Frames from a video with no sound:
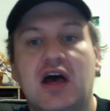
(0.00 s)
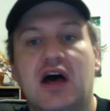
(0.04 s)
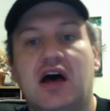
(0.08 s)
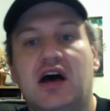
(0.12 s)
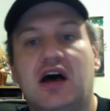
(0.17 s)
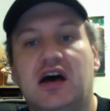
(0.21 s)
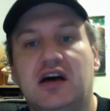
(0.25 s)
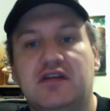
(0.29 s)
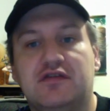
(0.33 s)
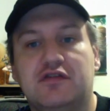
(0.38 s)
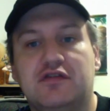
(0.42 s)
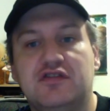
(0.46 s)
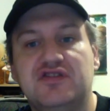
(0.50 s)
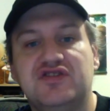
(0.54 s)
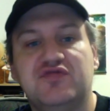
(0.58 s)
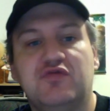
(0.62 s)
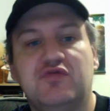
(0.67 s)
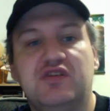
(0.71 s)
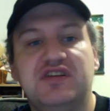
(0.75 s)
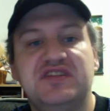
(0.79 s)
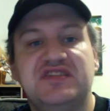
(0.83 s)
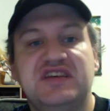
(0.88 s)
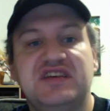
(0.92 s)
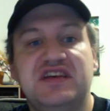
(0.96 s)
First, I
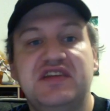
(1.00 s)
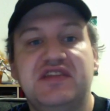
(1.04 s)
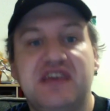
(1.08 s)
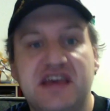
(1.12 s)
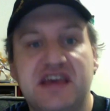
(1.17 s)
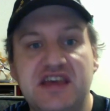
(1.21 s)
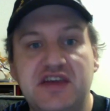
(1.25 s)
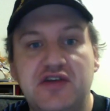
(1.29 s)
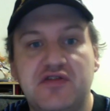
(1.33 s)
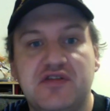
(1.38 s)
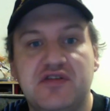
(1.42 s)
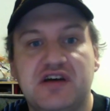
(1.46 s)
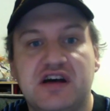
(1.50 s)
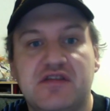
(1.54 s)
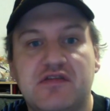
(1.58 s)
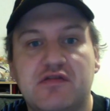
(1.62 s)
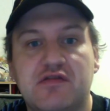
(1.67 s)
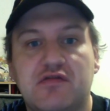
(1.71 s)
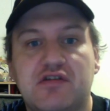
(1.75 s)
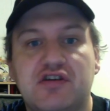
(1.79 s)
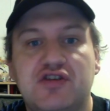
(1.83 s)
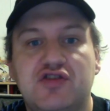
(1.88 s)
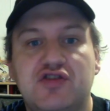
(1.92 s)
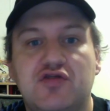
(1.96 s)
want to say thank you to
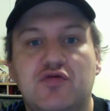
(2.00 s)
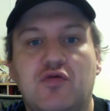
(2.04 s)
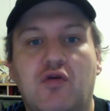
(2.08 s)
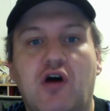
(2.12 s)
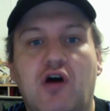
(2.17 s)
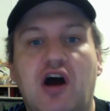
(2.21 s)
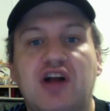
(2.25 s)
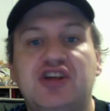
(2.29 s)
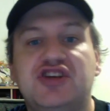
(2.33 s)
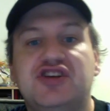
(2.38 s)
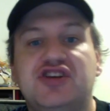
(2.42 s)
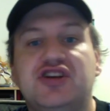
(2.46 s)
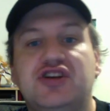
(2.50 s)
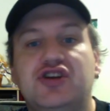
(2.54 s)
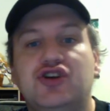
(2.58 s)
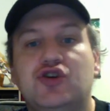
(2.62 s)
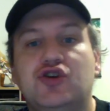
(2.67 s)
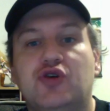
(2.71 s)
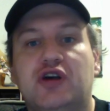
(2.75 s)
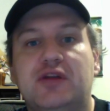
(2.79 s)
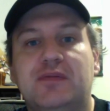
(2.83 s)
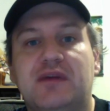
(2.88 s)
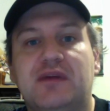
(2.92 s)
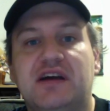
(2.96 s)
everyone who watched and
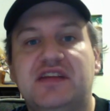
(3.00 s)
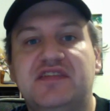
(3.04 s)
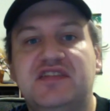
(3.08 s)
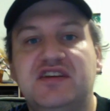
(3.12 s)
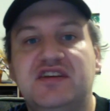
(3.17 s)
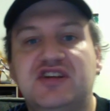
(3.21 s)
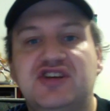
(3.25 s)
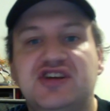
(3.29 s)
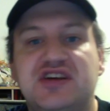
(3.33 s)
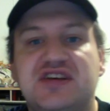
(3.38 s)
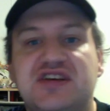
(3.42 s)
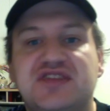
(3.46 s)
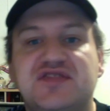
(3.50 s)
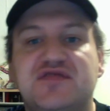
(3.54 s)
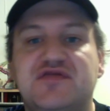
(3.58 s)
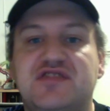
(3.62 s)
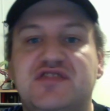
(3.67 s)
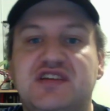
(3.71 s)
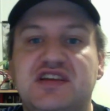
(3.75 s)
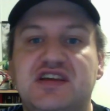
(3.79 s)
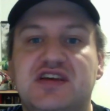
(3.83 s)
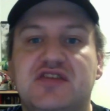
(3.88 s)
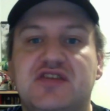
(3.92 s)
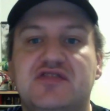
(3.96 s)
enjoyed my TGS
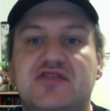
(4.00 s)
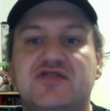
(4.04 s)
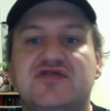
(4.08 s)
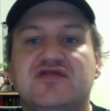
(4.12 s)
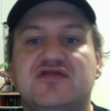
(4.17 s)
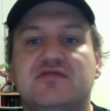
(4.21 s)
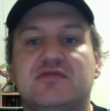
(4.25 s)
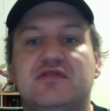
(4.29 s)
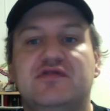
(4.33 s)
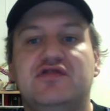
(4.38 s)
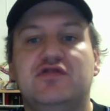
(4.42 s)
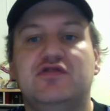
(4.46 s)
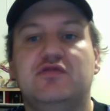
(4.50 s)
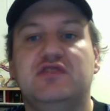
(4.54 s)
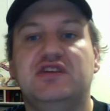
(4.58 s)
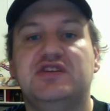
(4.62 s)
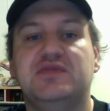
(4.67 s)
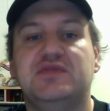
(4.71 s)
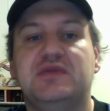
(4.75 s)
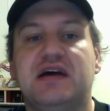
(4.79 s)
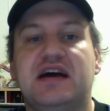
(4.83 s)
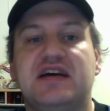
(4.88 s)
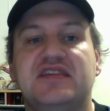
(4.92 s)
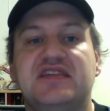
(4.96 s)
videos from a few weeks
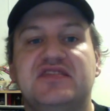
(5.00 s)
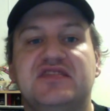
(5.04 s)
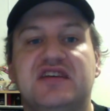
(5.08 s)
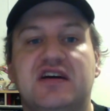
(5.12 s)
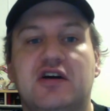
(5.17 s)
past.